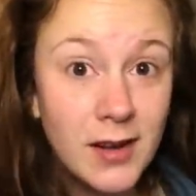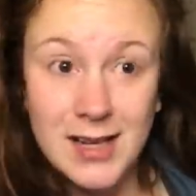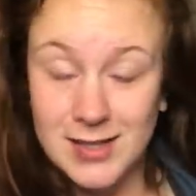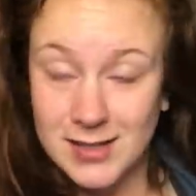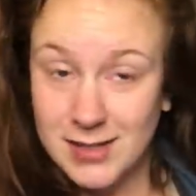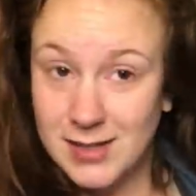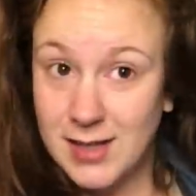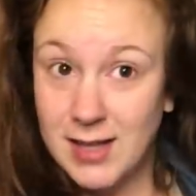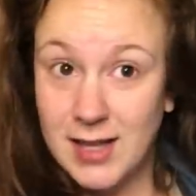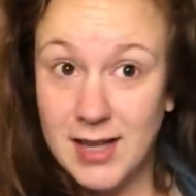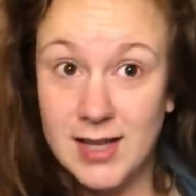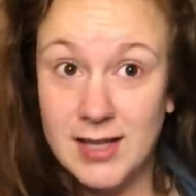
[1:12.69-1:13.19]
Is
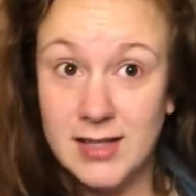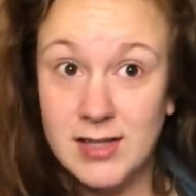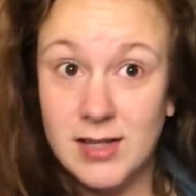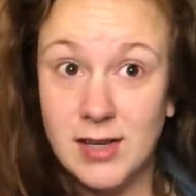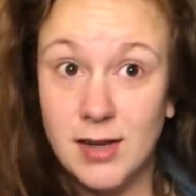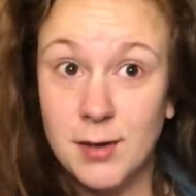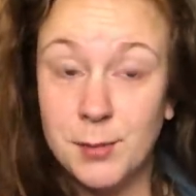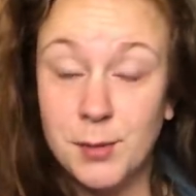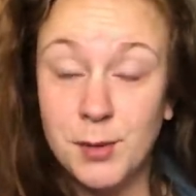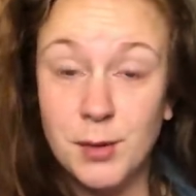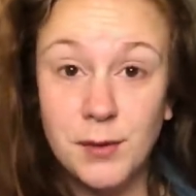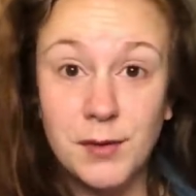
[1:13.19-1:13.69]
this a
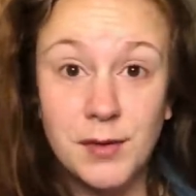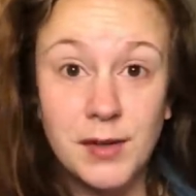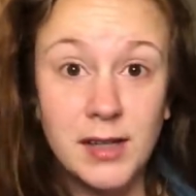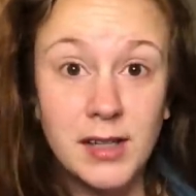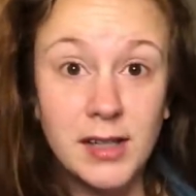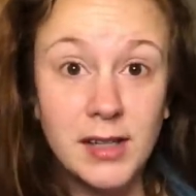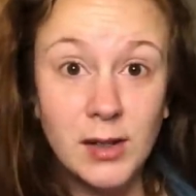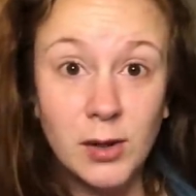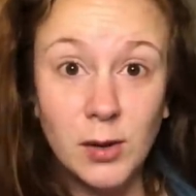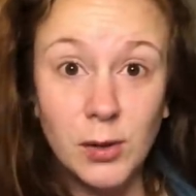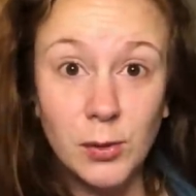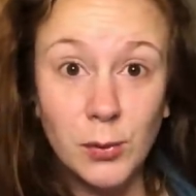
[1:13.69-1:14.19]
movie in
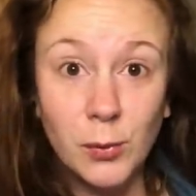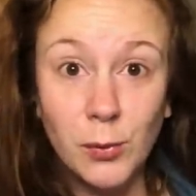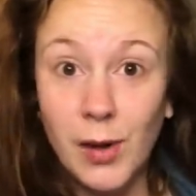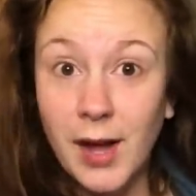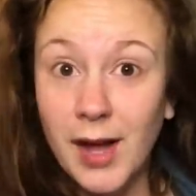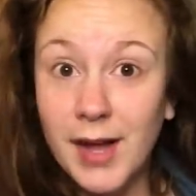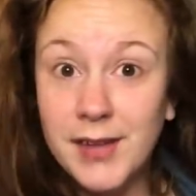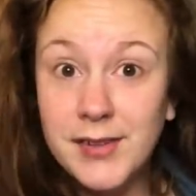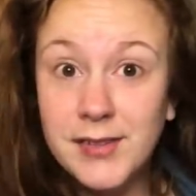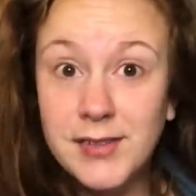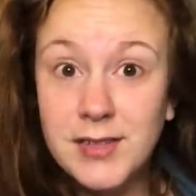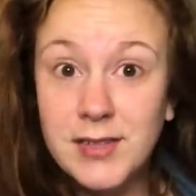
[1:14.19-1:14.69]
the Old
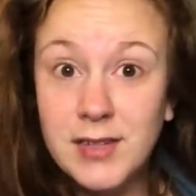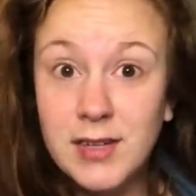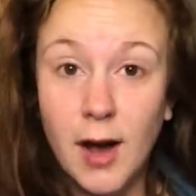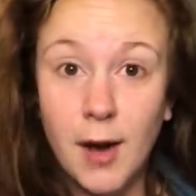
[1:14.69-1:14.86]
West